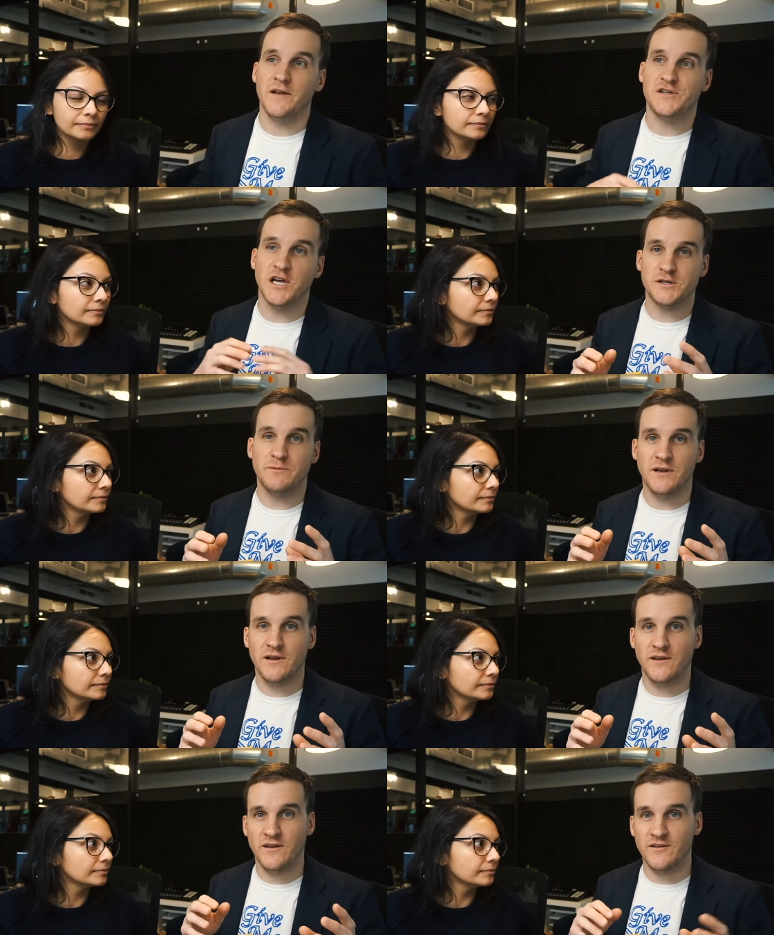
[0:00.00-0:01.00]
Speaker 1: A judgment
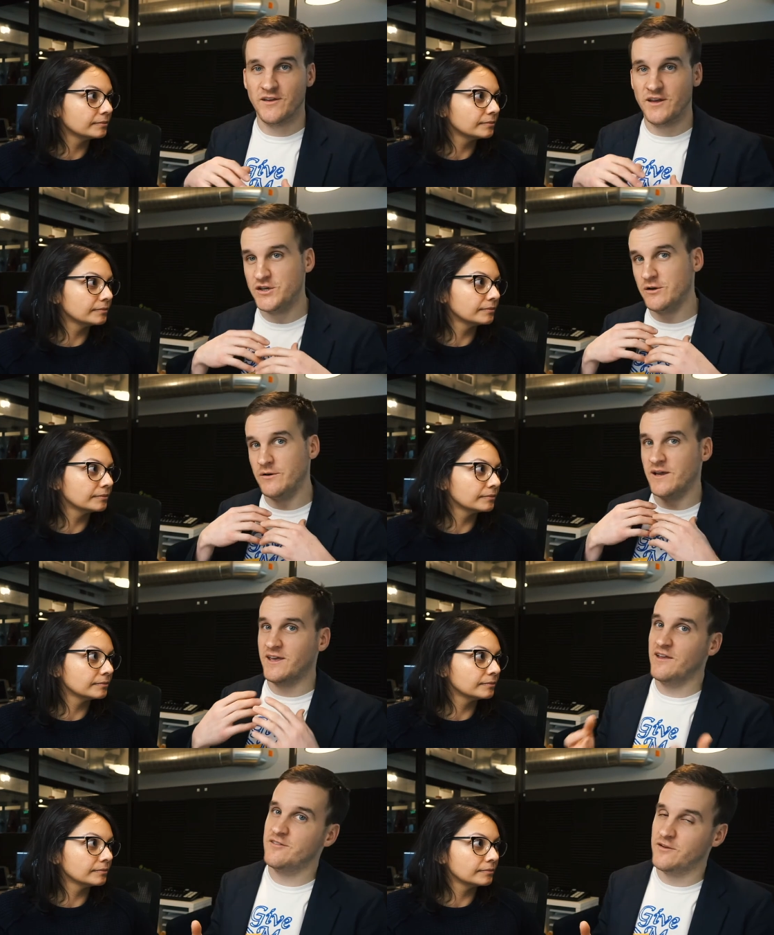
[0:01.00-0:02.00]
is issued
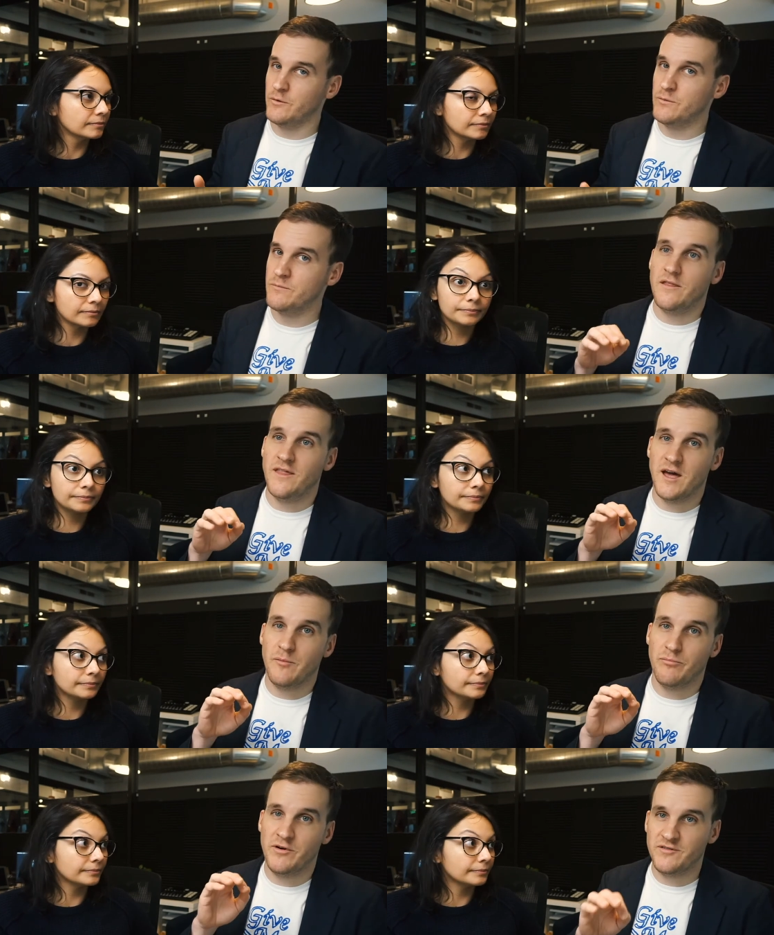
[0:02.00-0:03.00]
against you.
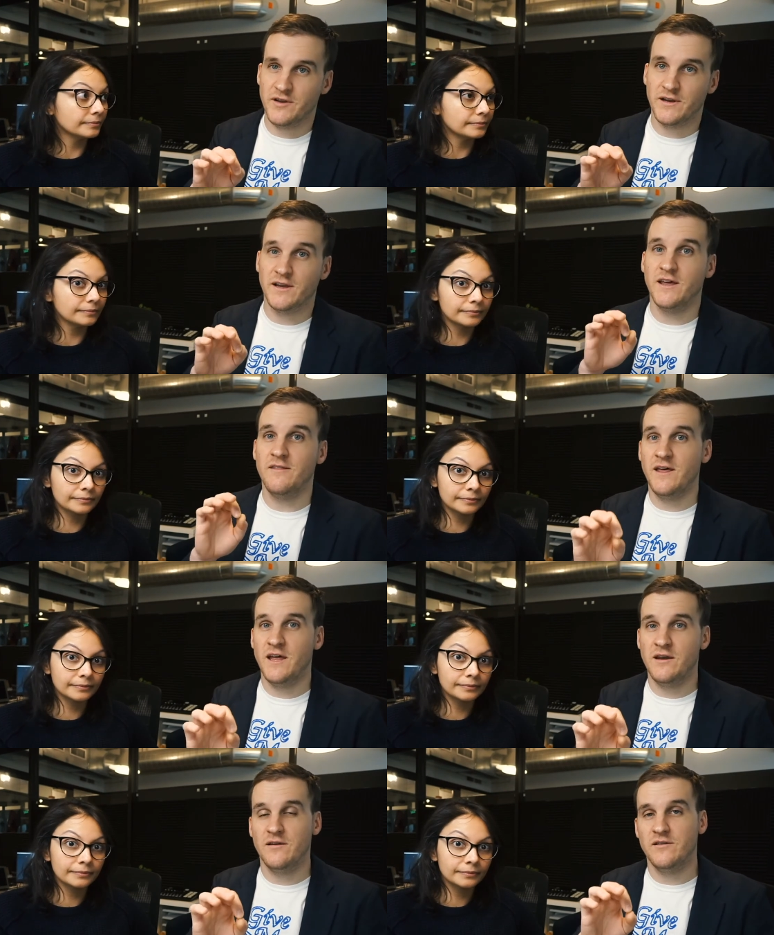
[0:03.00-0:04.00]
That person can
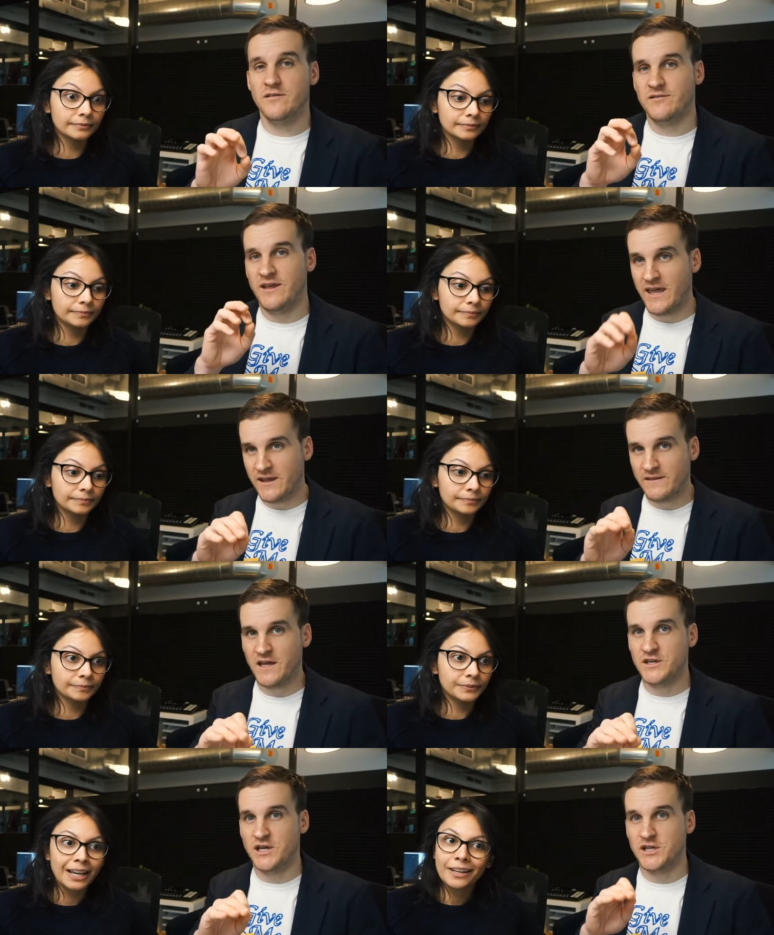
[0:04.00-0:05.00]
then take
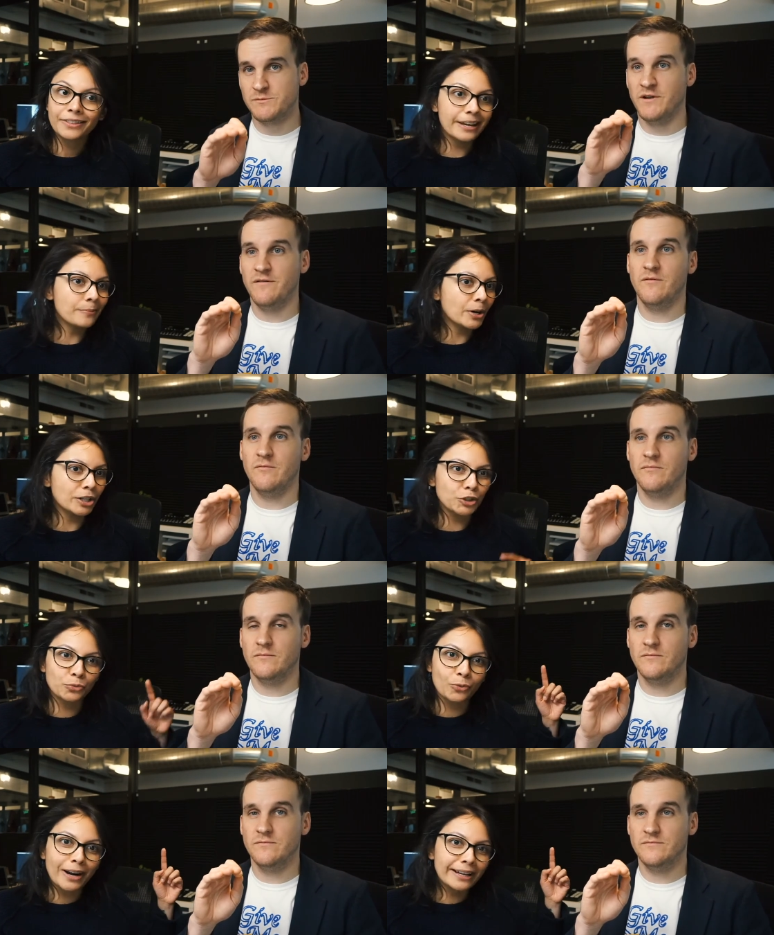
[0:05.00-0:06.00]
that judgment. They
Speaker 2: march
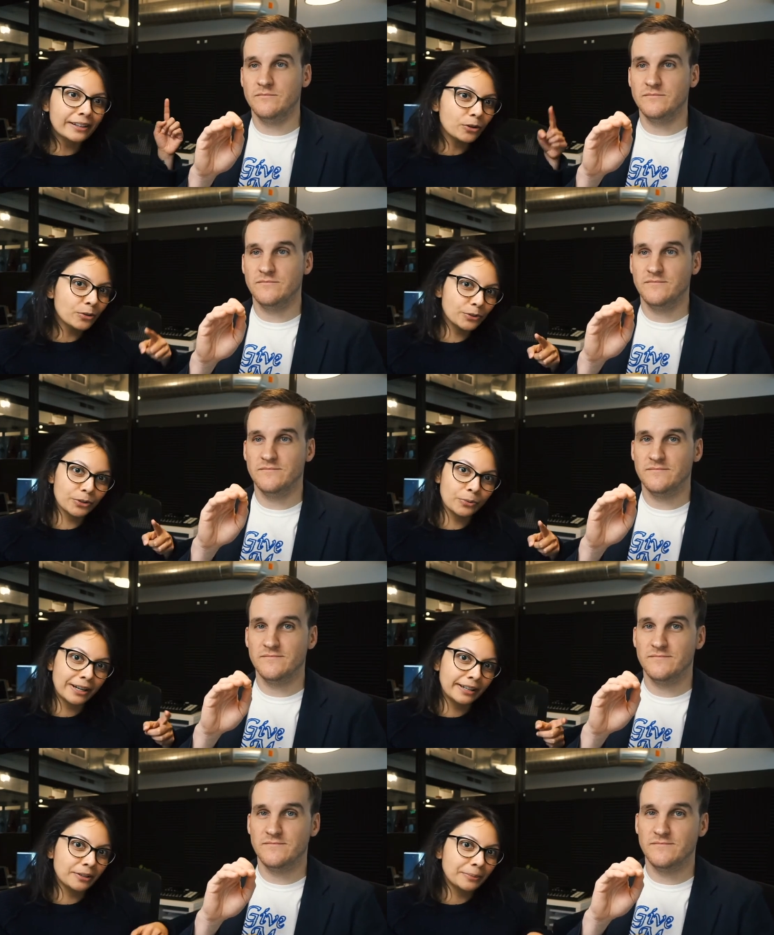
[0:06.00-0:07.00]
right over to
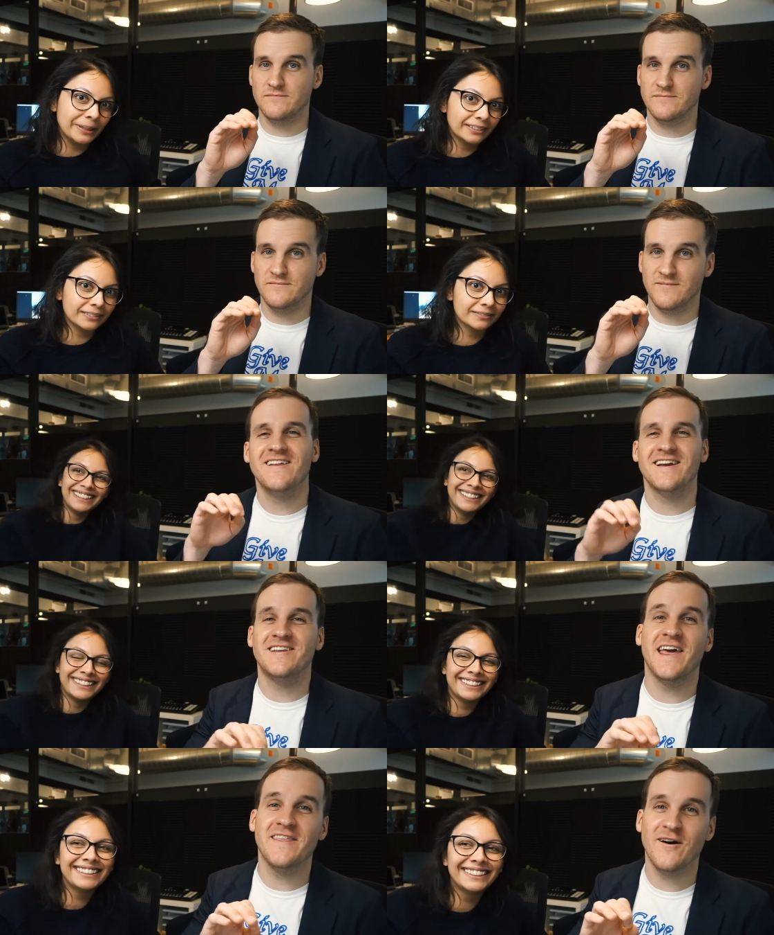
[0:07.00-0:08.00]
Wyoming.
Speaker 1: They can
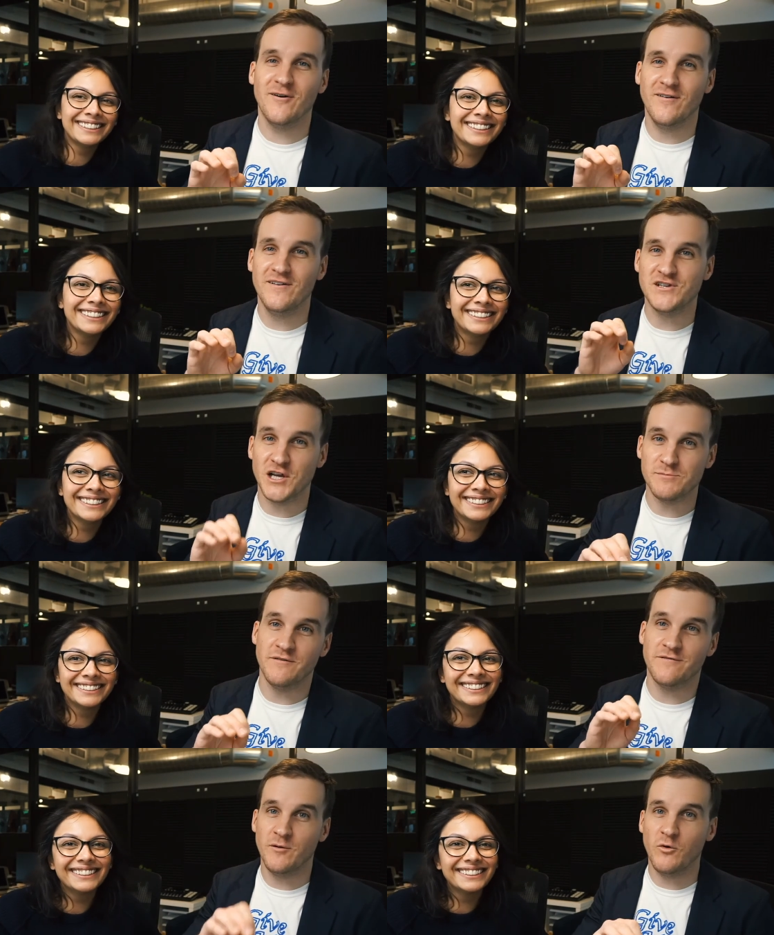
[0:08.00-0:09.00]
take that
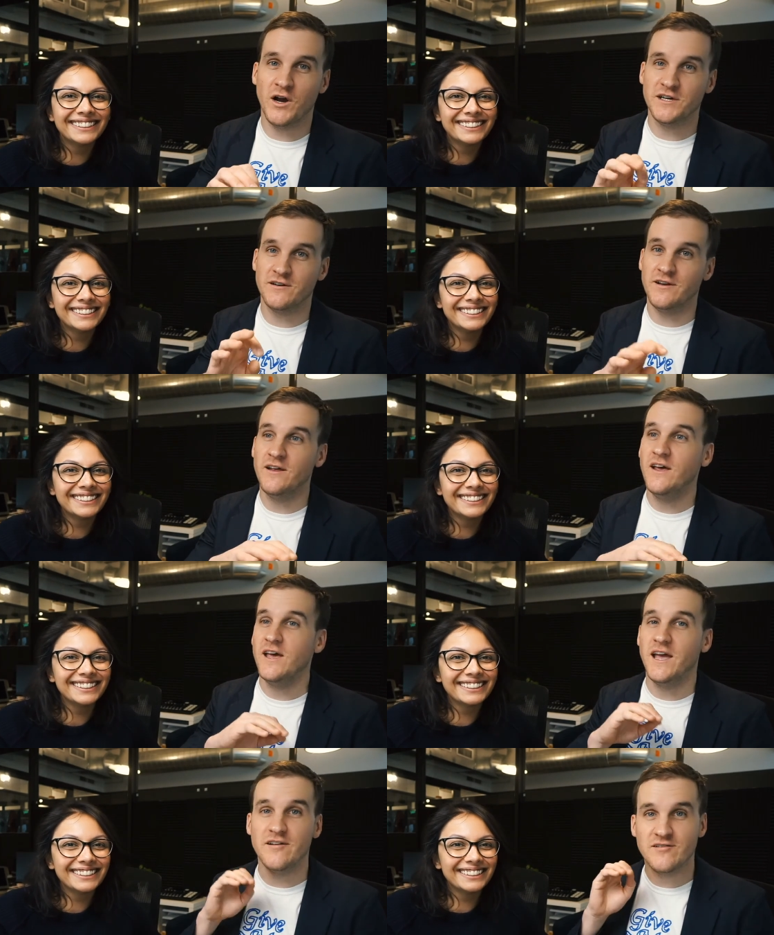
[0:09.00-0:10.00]
judgment from Washington
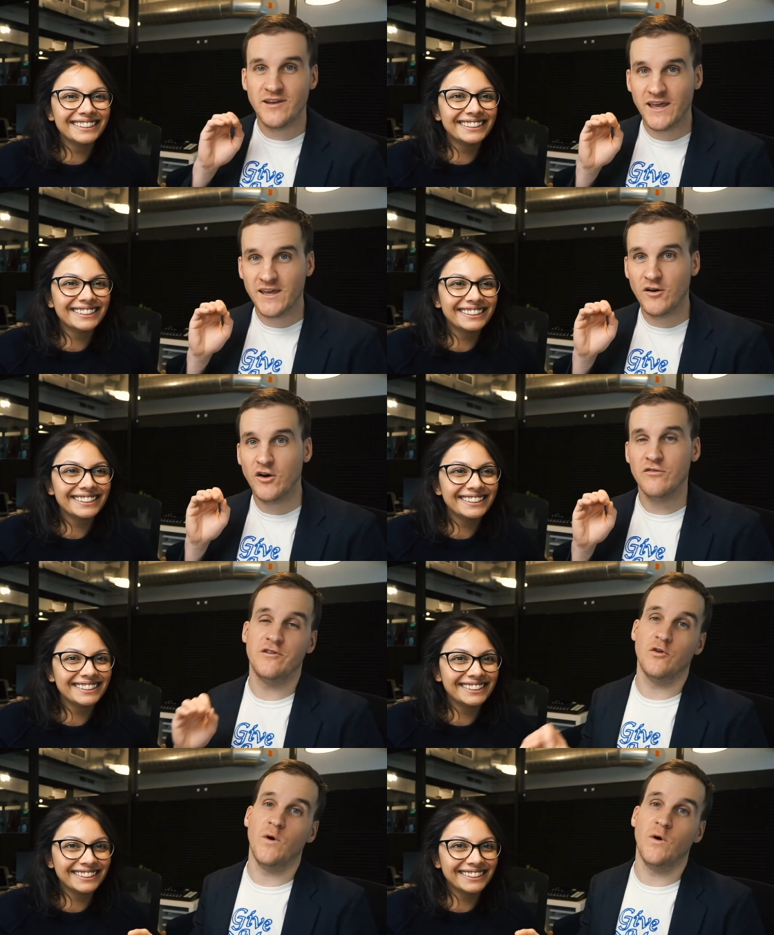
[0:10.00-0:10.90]
and take it over to